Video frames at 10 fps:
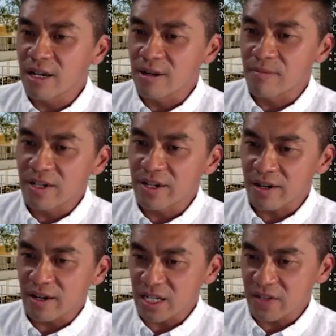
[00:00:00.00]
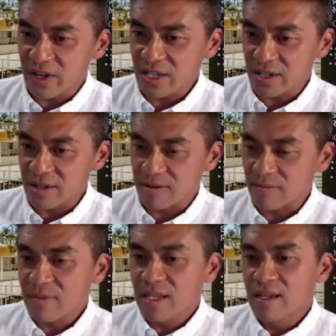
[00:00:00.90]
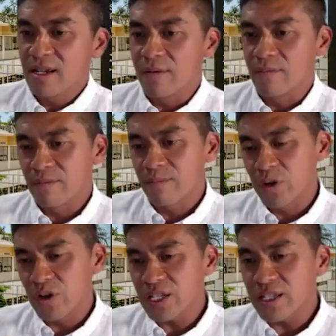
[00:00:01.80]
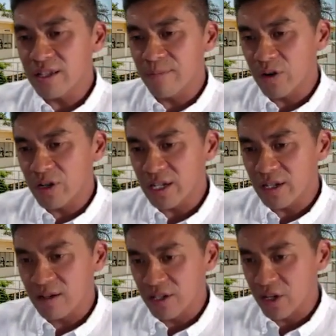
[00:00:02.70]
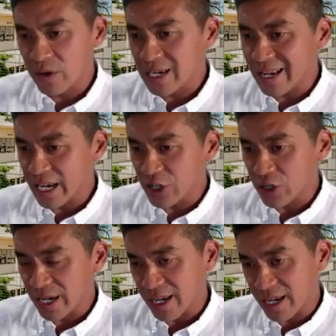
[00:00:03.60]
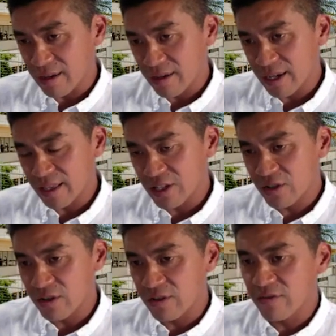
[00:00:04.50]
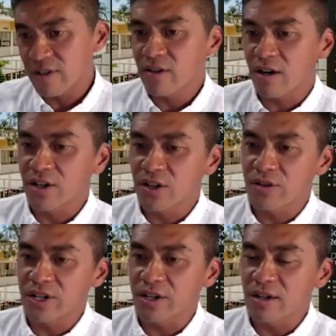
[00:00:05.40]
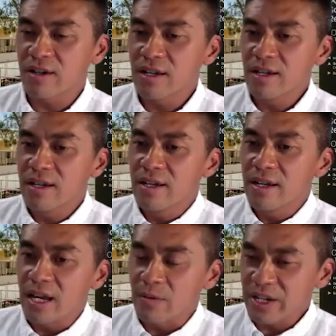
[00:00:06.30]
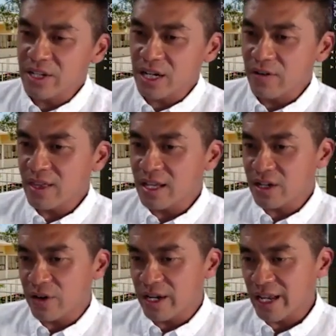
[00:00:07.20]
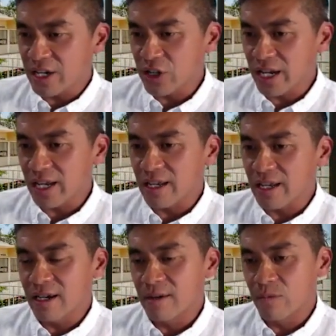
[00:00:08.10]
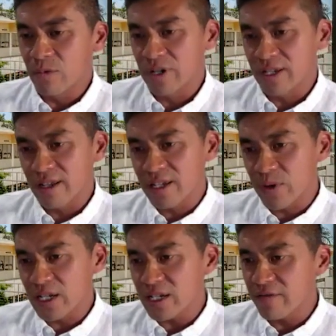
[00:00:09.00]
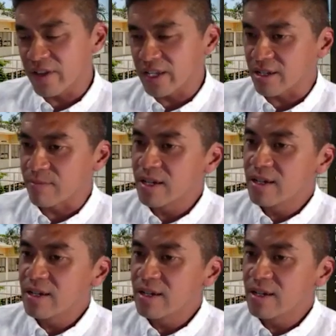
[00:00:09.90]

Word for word: um, Enterococcus faecium um, produces a protein called secreted antigen A. Okay? That's sort of cartooned here. And we discovered that secreted antigen A, um, when expressed in faecium,